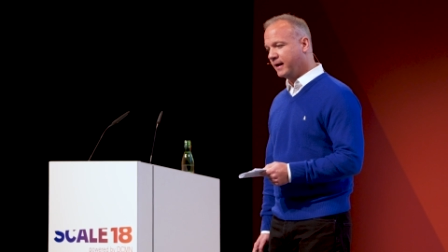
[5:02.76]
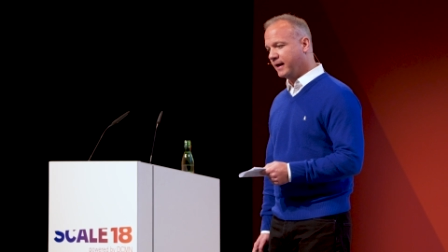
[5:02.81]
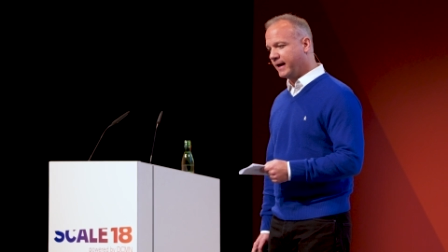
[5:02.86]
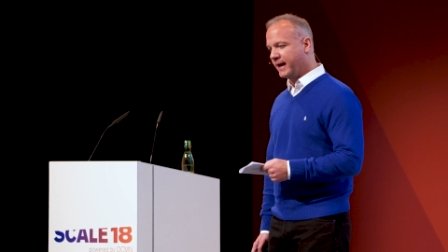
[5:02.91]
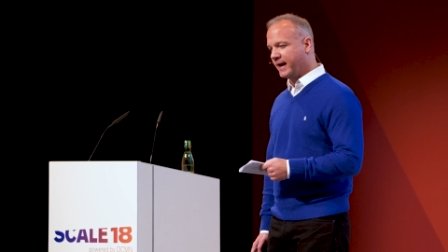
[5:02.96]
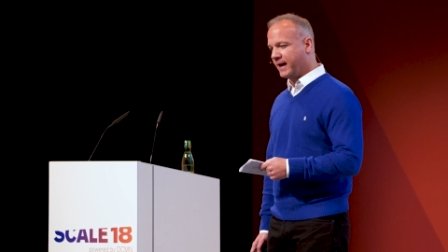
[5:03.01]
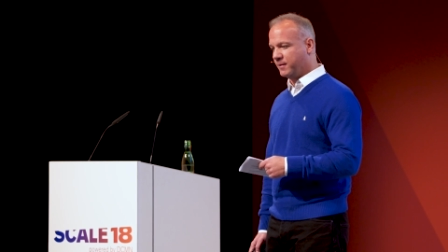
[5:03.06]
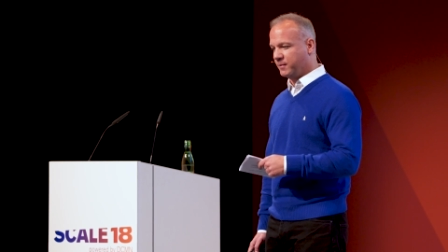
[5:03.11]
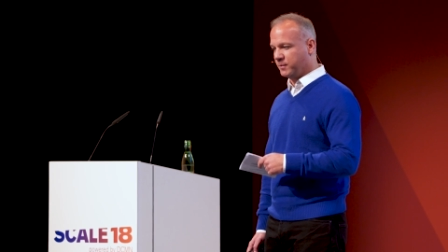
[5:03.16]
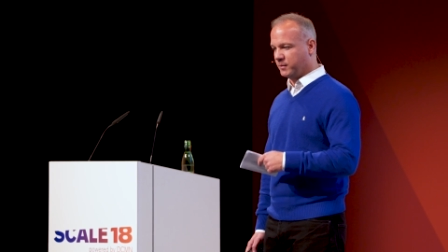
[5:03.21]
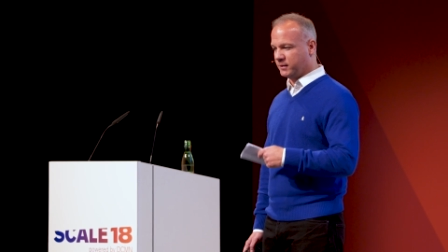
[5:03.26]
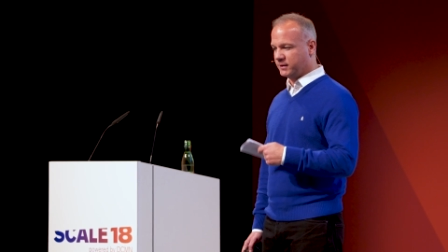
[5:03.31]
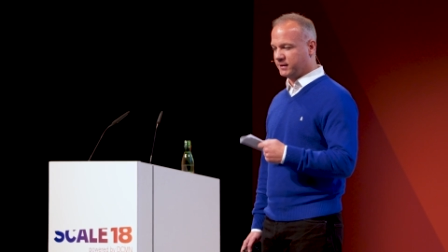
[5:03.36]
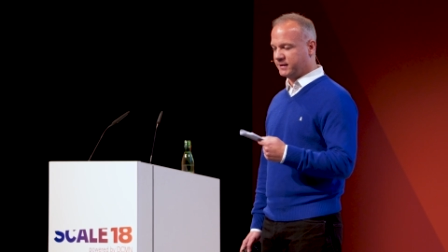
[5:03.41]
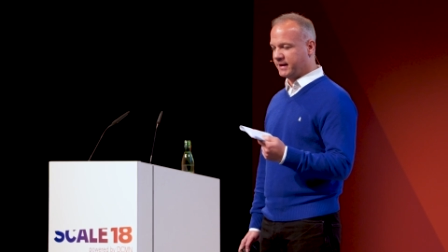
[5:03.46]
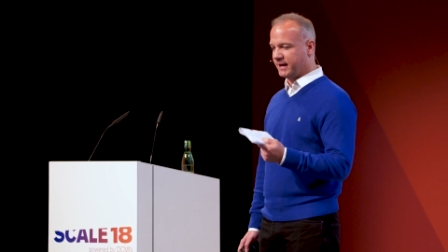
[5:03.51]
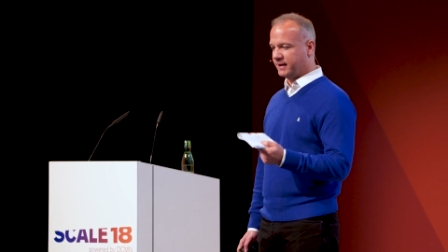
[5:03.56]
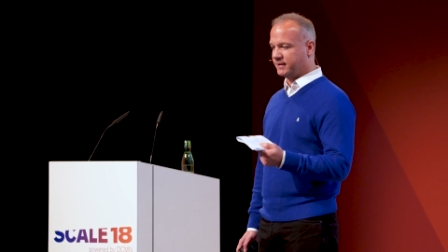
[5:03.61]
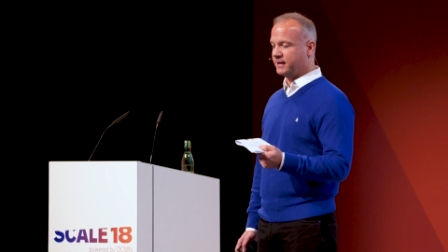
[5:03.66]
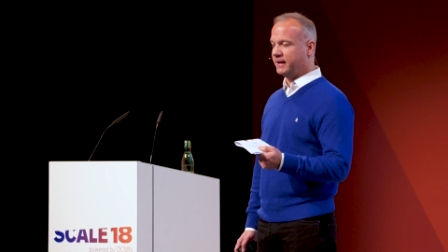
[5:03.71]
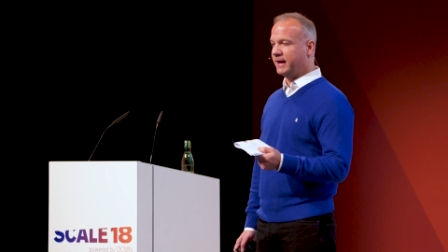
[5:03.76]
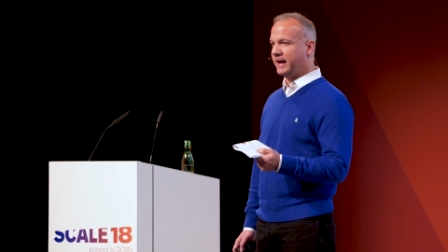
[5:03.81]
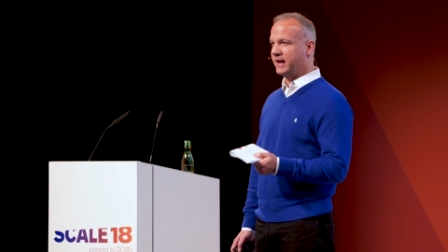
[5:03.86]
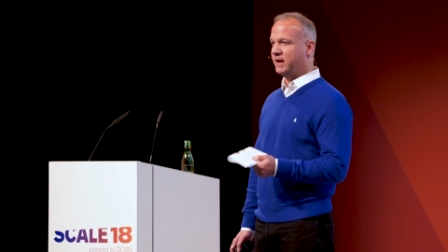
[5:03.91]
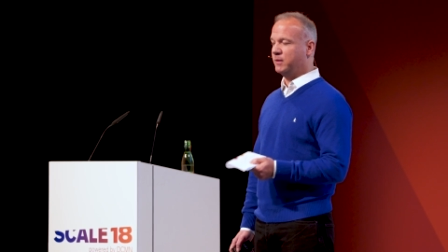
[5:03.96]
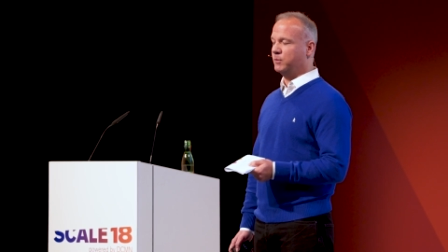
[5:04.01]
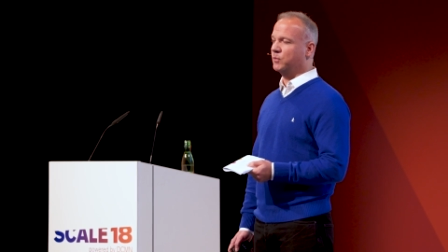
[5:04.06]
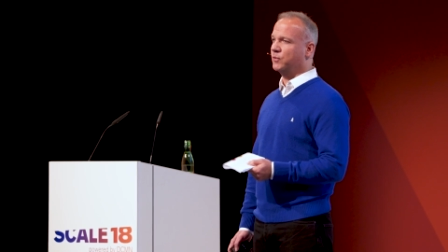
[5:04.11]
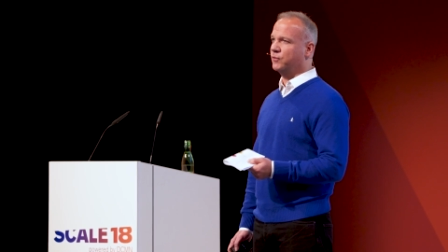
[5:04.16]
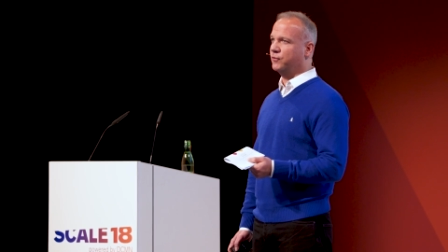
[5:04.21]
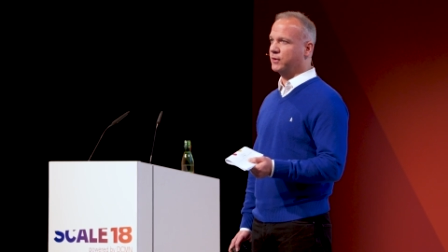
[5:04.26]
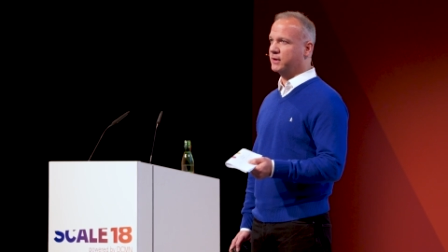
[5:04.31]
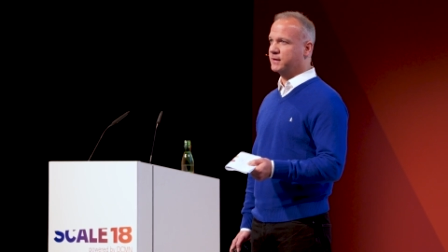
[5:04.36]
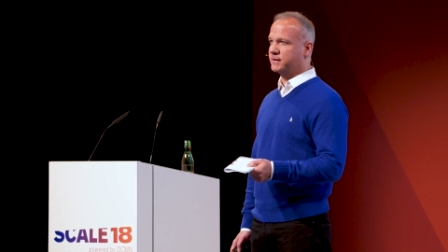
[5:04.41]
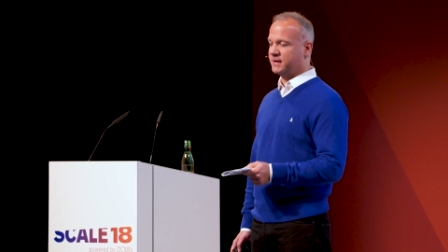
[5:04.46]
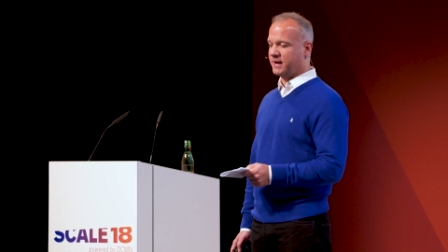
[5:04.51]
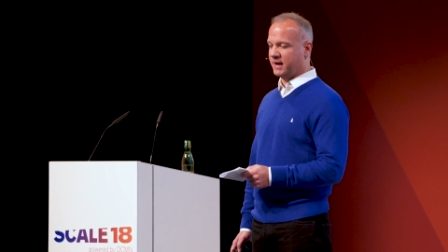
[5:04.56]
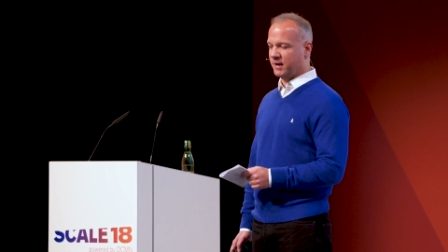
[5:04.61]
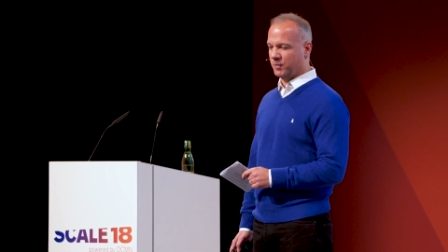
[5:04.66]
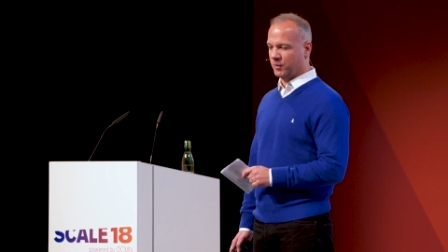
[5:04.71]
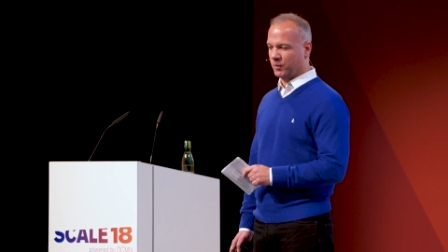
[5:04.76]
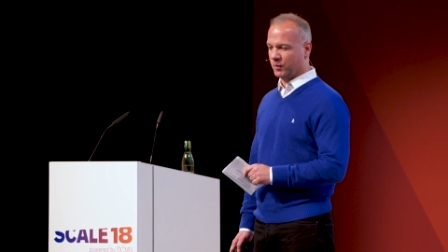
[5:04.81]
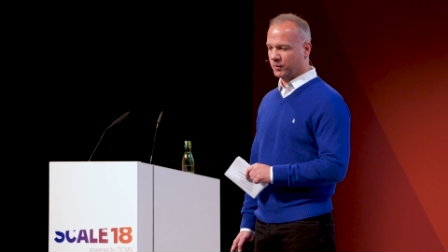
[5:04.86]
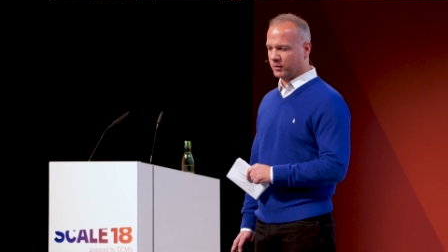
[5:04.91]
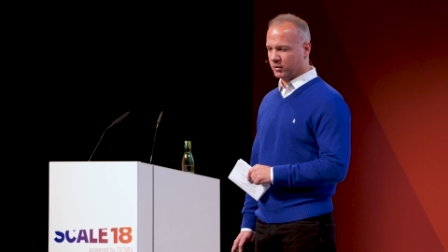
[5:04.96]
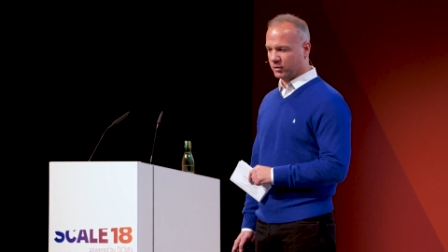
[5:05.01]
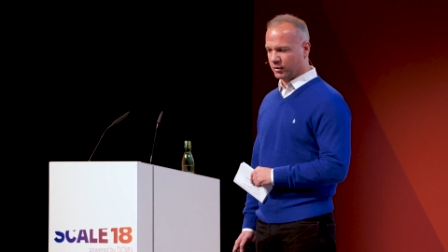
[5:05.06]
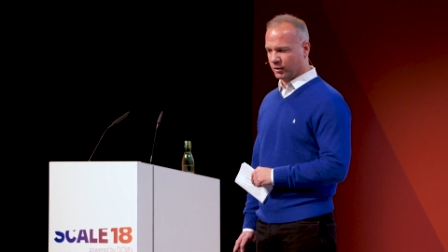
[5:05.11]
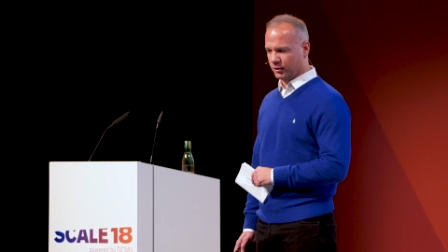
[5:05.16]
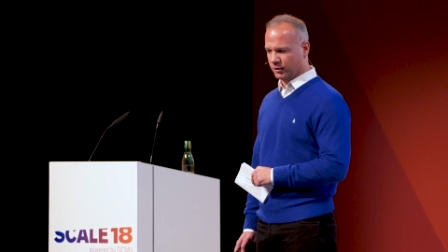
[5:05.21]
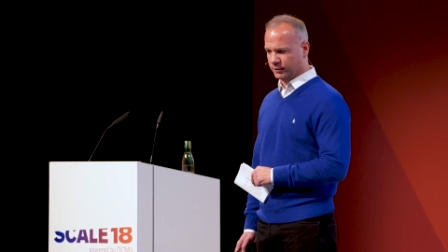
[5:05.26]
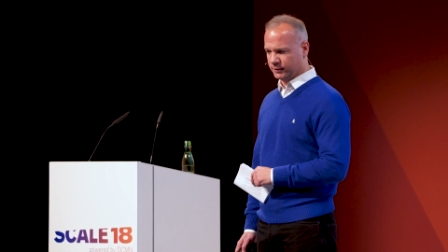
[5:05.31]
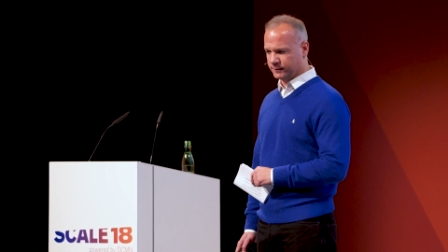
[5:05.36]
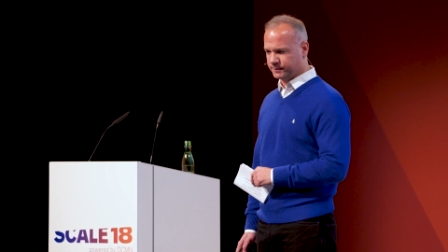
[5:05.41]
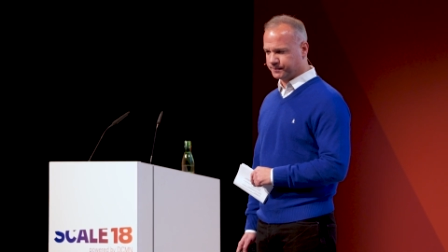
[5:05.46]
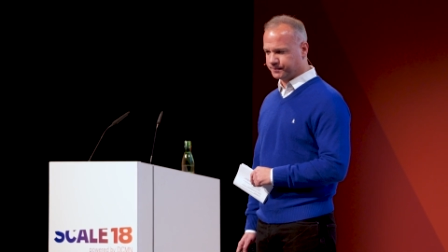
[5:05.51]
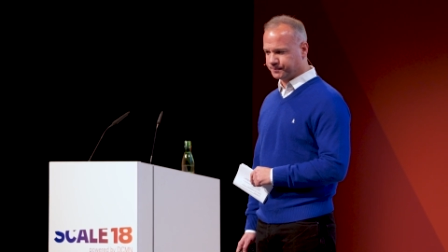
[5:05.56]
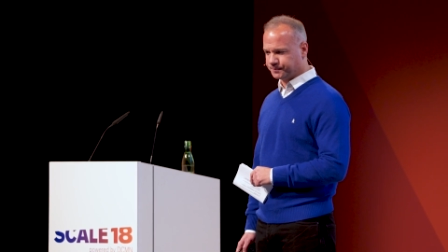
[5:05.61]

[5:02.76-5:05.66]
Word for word: um, that aim for the same goal.